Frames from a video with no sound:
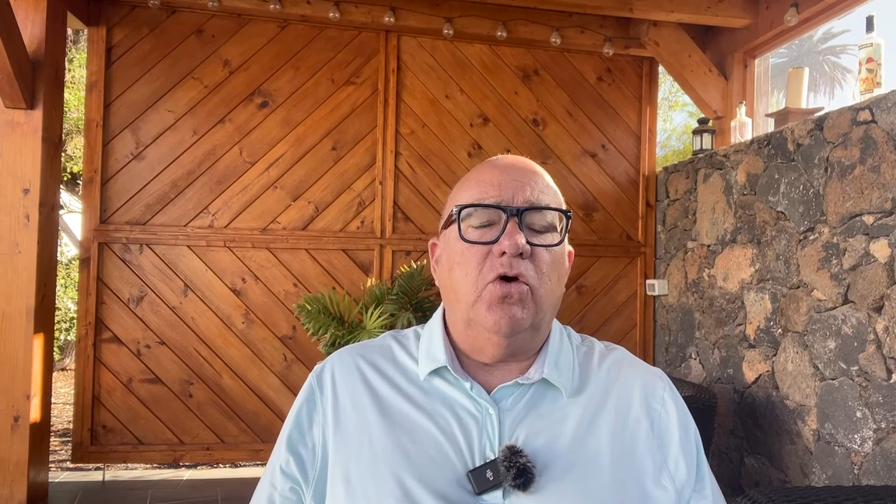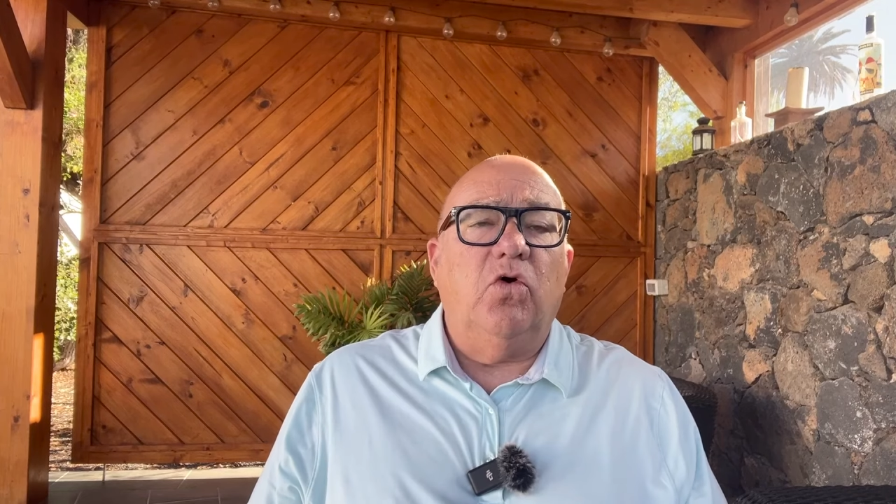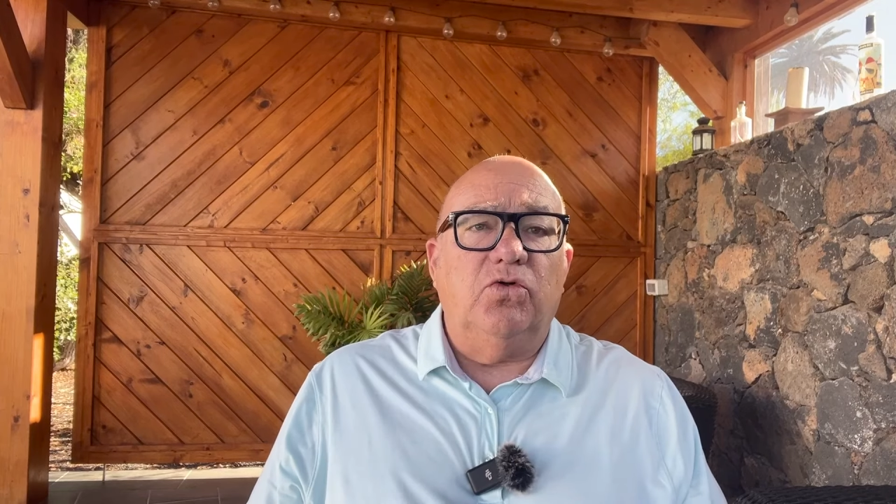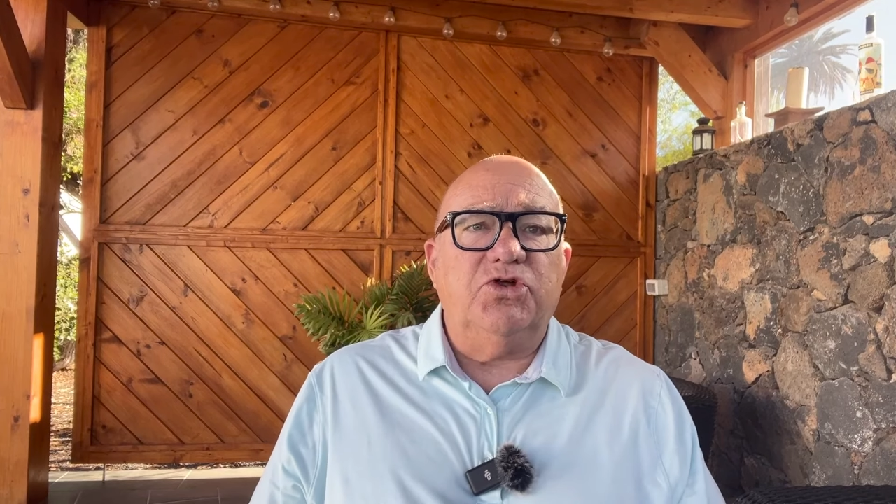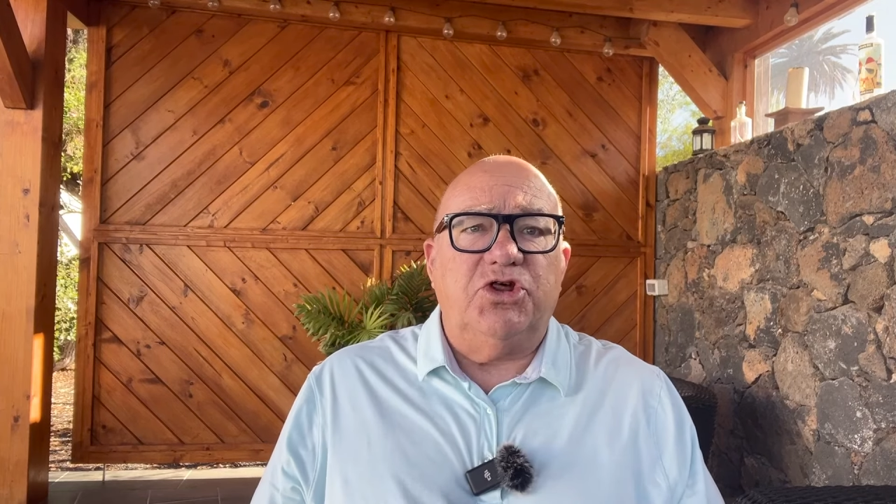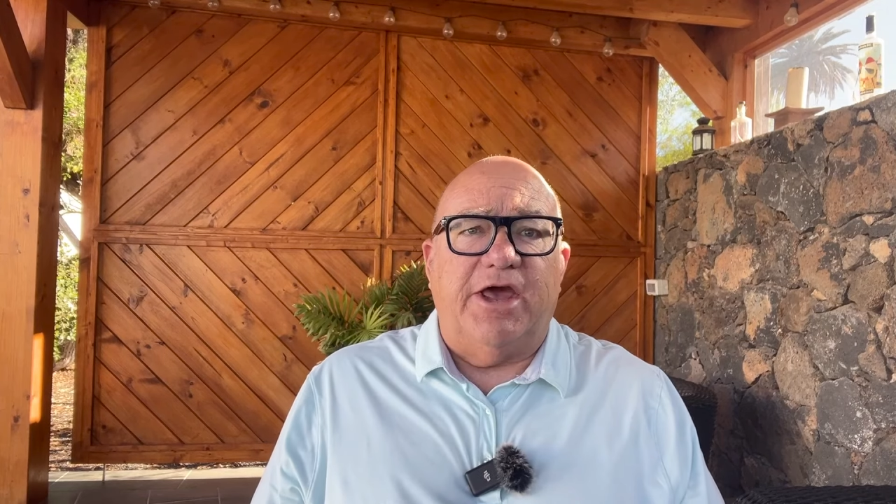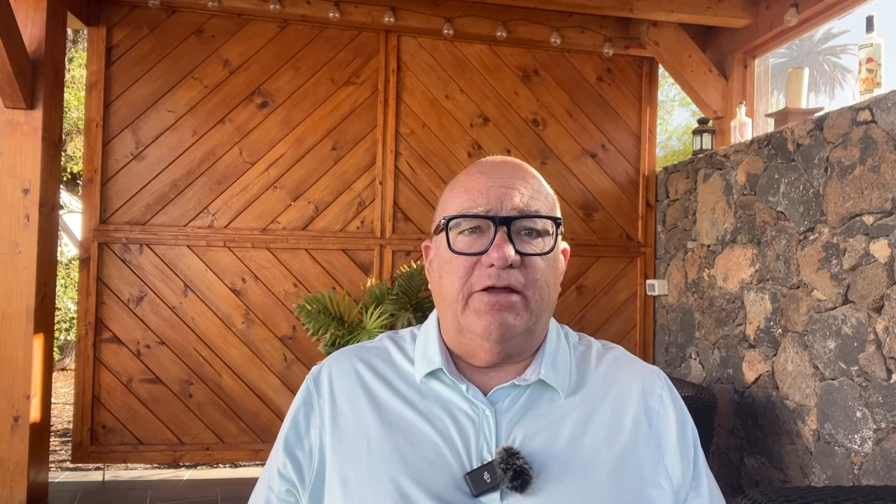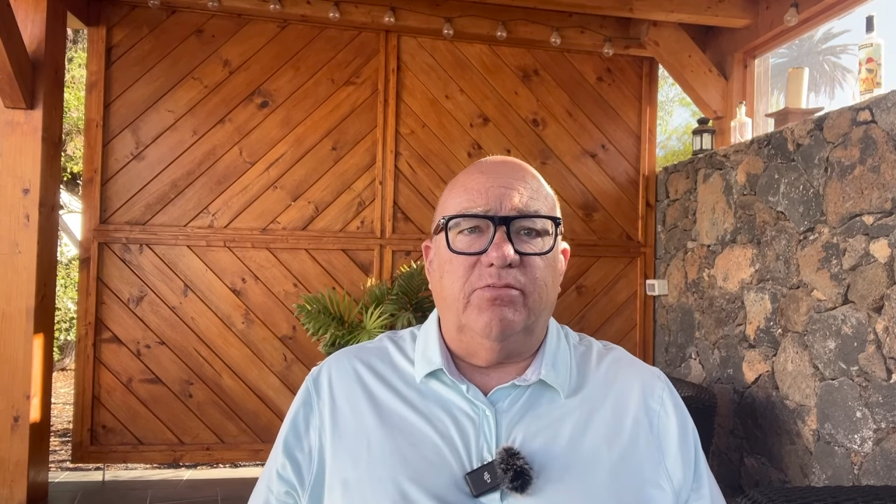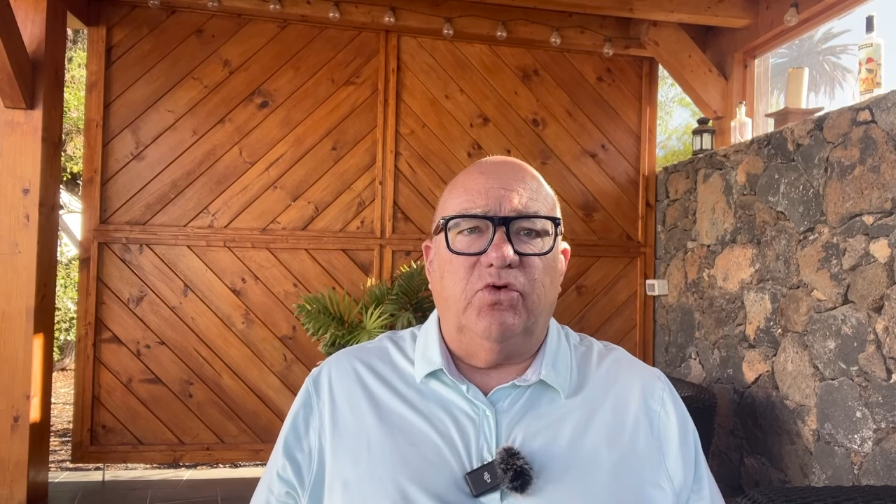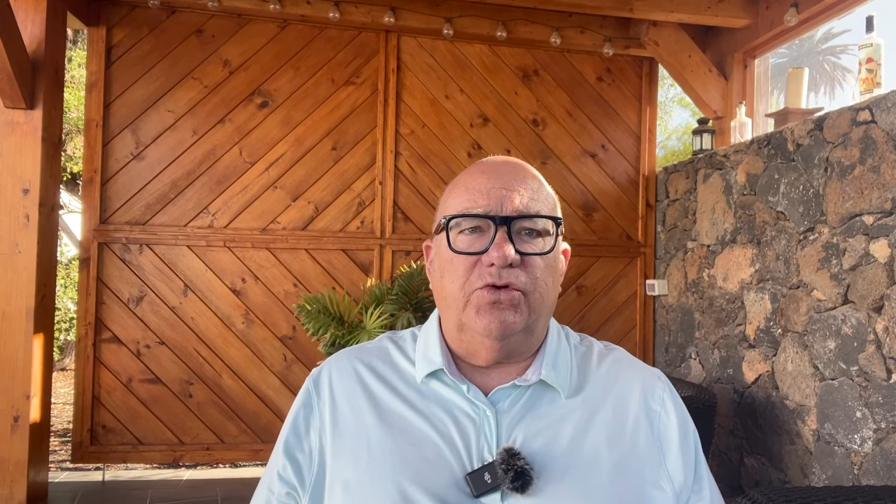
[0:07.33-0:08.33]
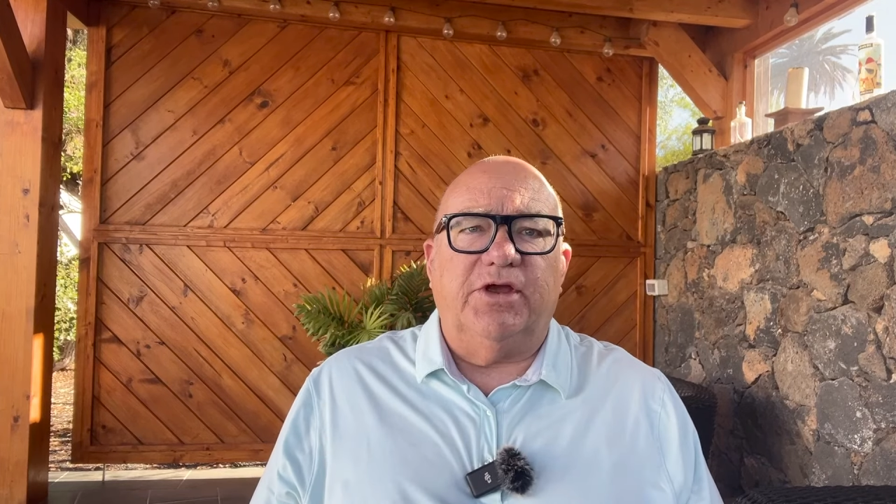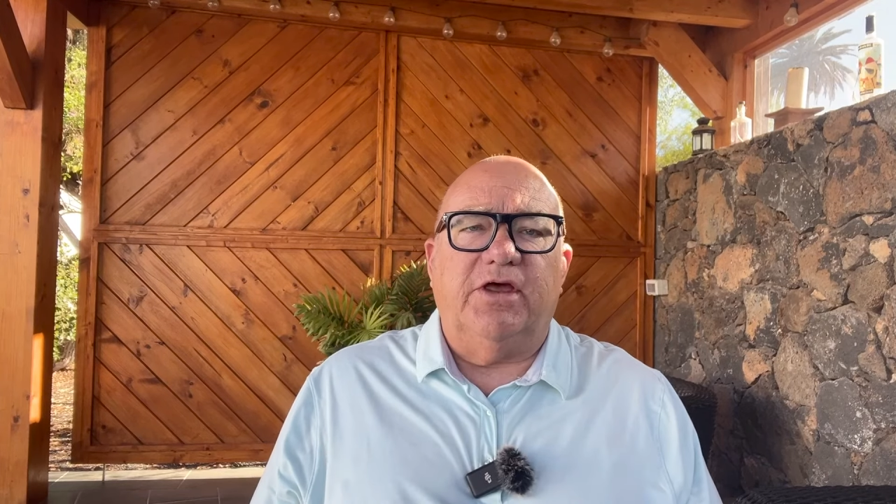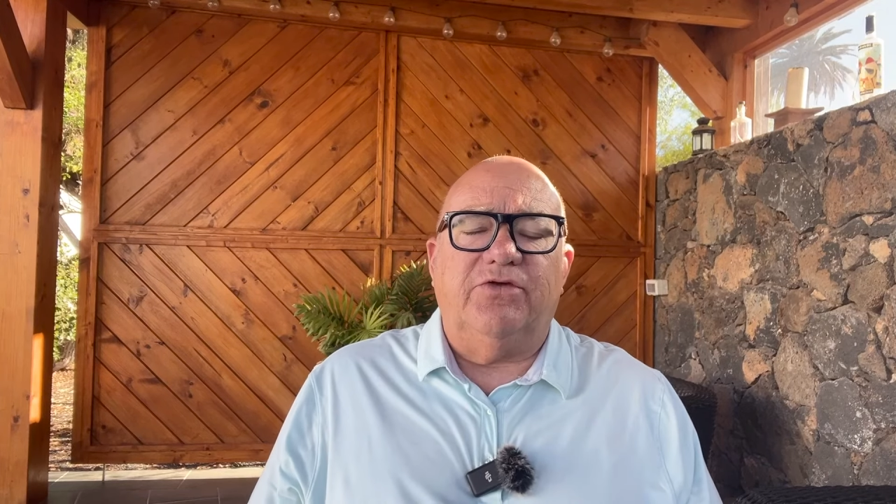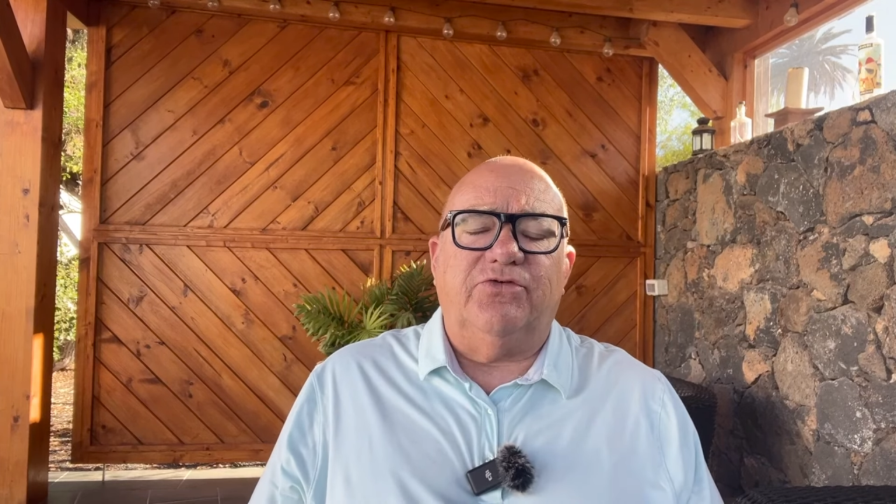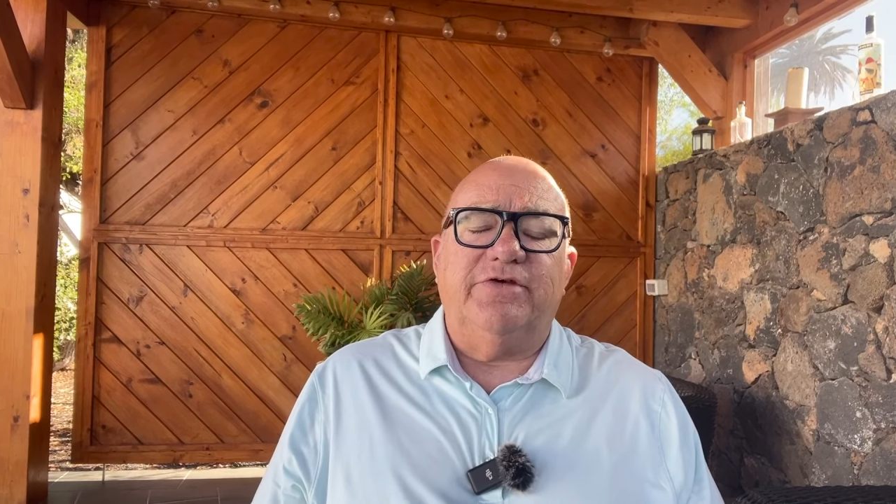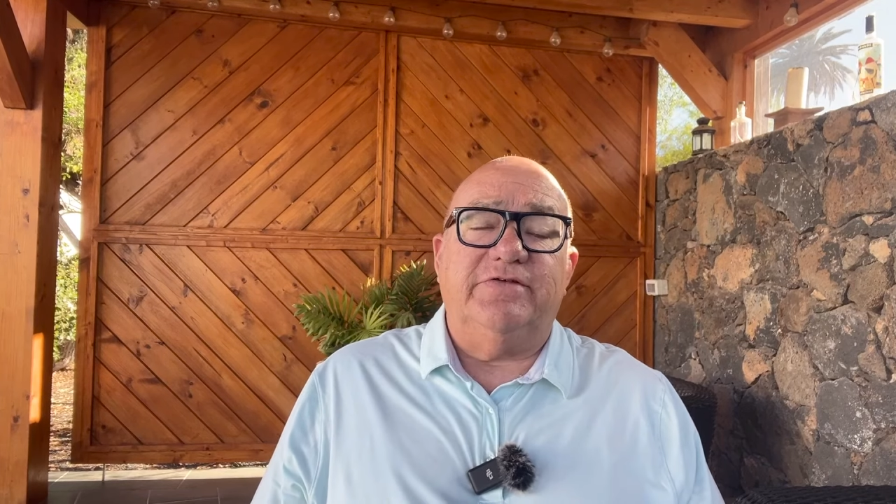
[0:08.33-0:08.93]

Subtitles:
all Schengen border countries,